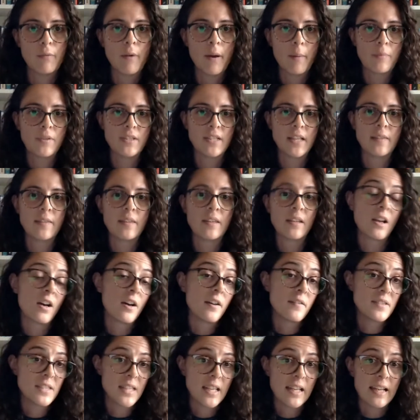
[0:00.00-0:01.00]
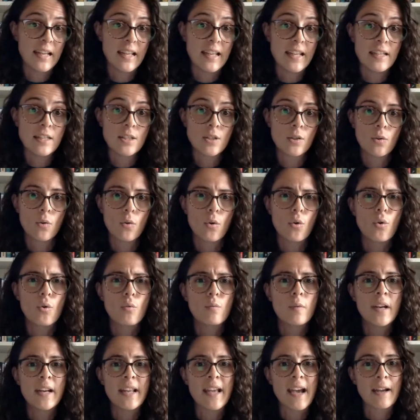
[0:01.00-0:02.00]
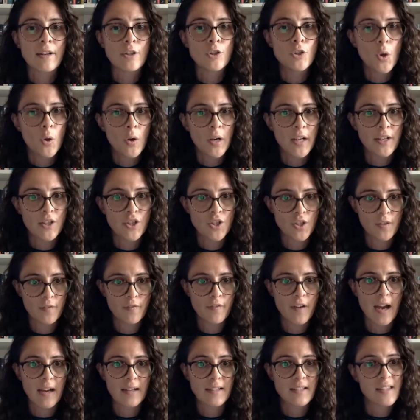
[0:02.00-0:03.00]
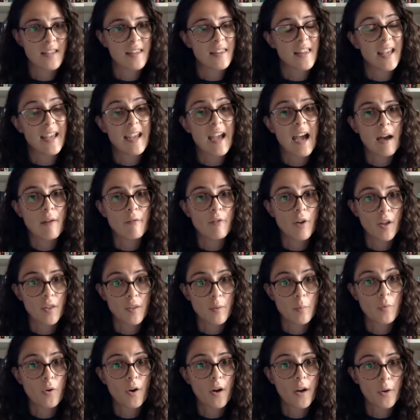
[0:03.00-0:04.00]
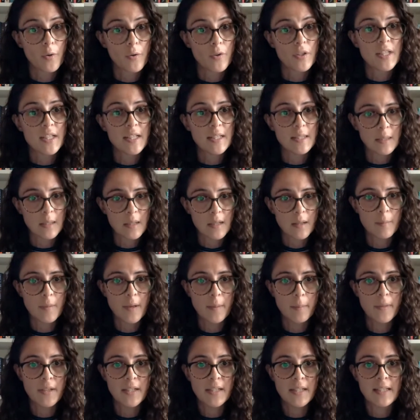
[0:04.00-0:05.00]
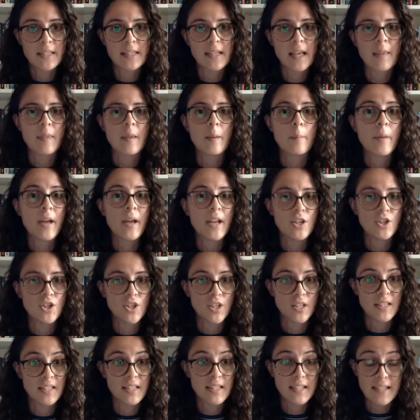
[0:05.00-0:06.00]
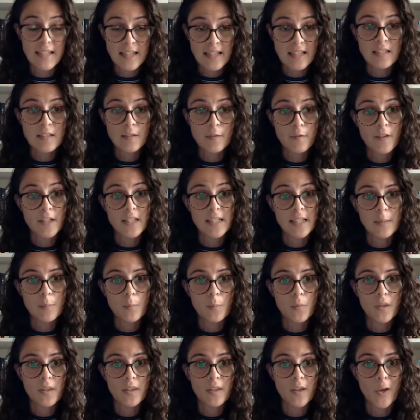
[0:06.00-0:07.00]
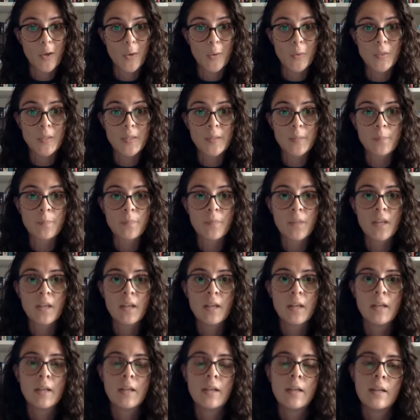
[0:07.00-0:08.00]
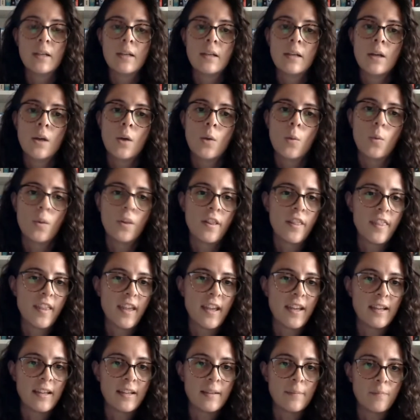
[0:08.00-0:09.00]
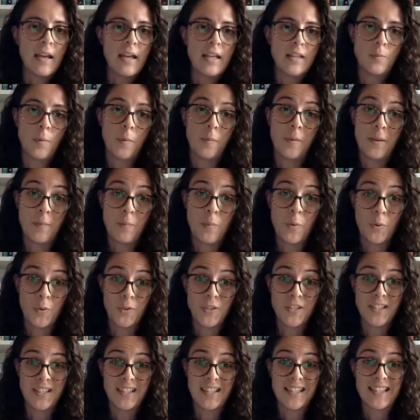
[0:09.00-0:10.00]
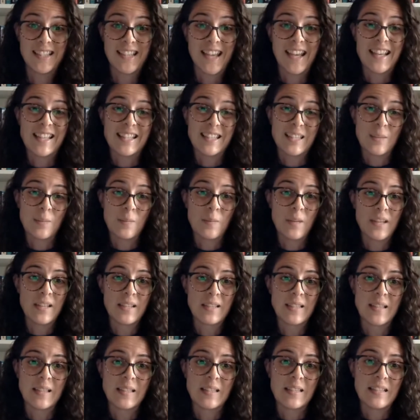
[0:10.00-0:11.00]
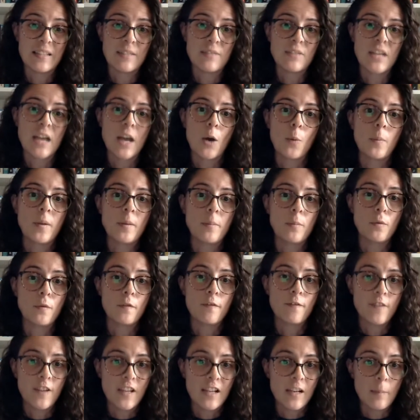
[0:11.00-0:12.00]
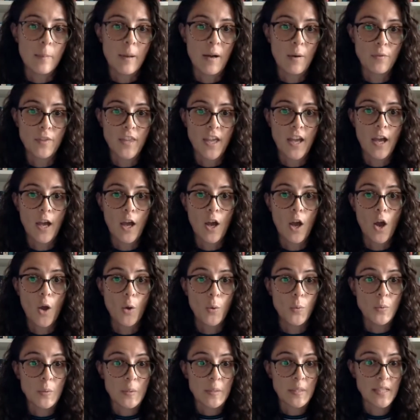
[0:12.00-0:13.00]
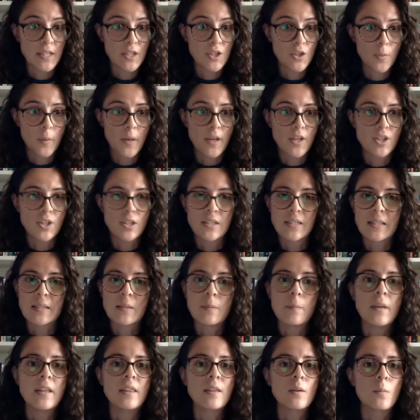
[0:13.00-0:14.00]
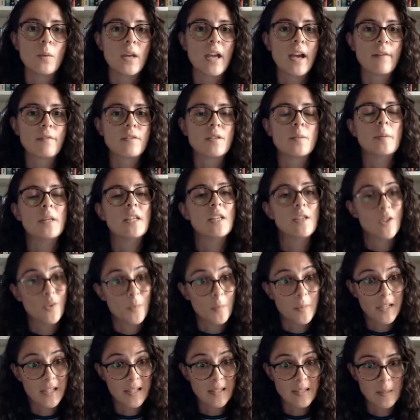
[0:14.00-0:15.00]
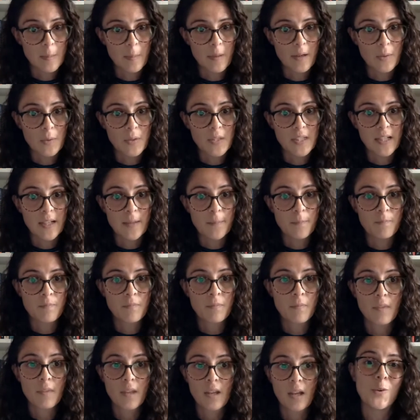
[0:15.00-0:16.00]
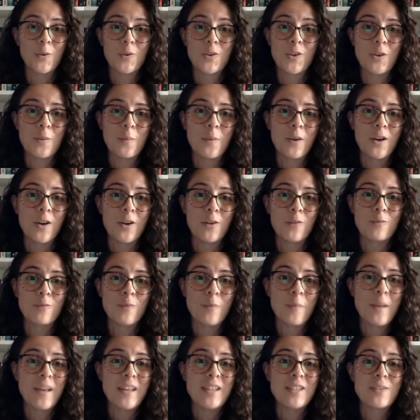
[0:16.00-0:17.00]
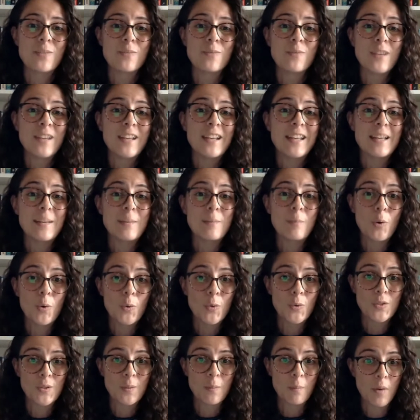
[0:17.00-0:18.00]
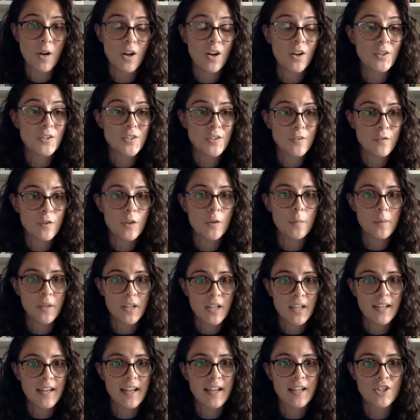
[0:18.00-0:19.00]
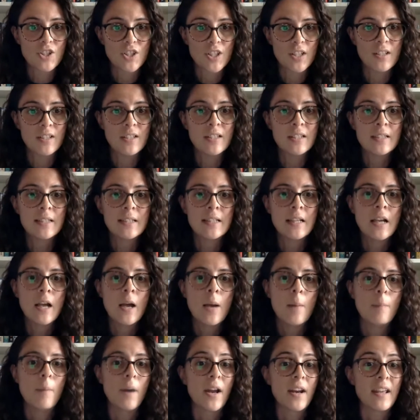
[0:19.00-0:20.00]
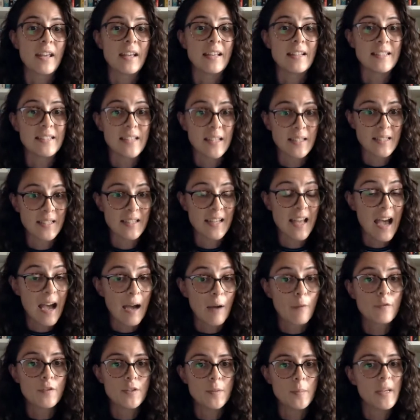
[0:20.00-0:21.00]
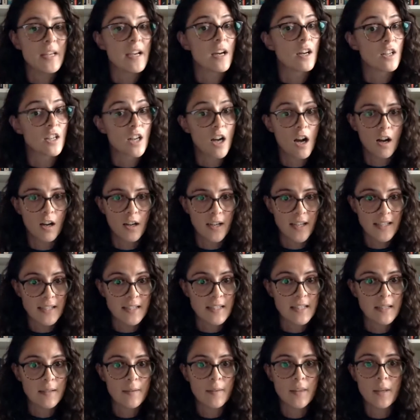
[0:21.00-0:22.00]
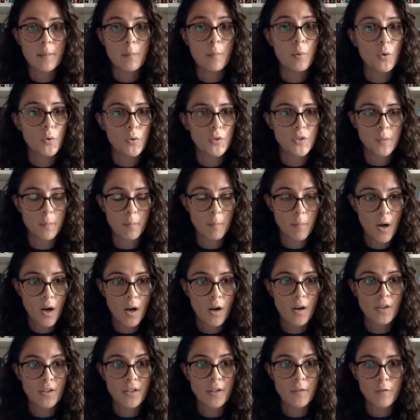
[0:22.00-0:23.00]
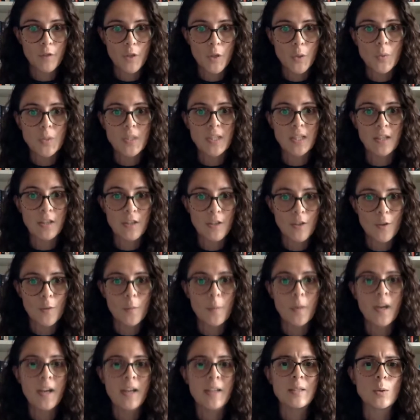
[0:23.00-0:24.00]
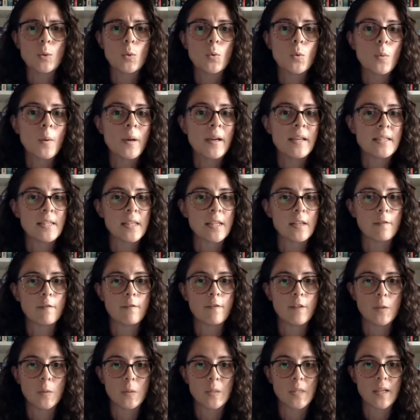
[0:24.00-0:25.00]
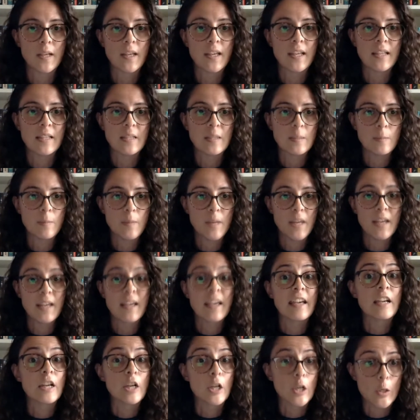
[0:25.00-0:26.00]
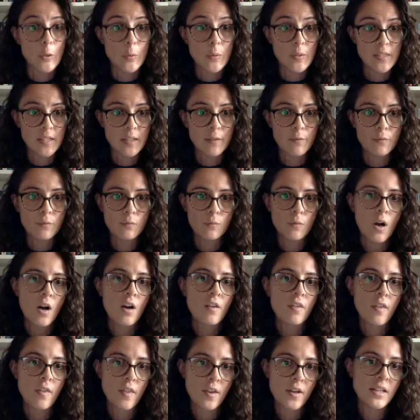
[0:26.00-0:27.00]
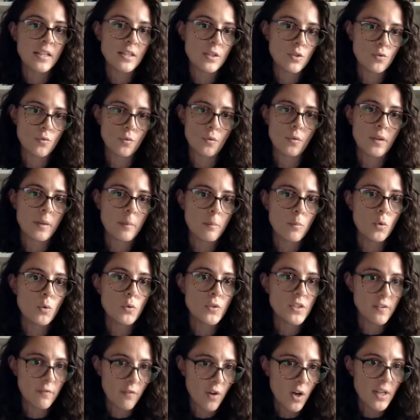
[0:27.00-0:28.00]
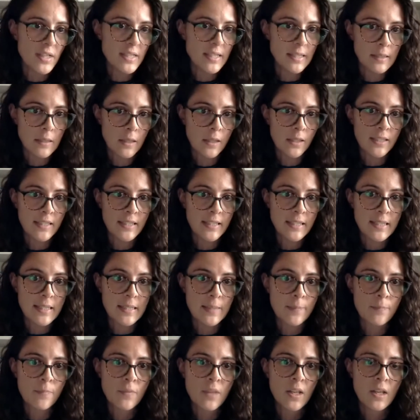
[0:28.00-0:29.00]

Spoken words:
represent the lives they lead or really acknowledge the fact that they have other priorities and commitments and that pensions need to fit in with those. One thing it's probably important to say is that being sensitive to how people feel about their own situation doesn't mean that we have to be humorless about it. Humour remains a really important part of human connection, but it doesn't have to be unkind. The important part of using humour is always that it feels like it's being inclusive rather than it's drawing more dividing lines.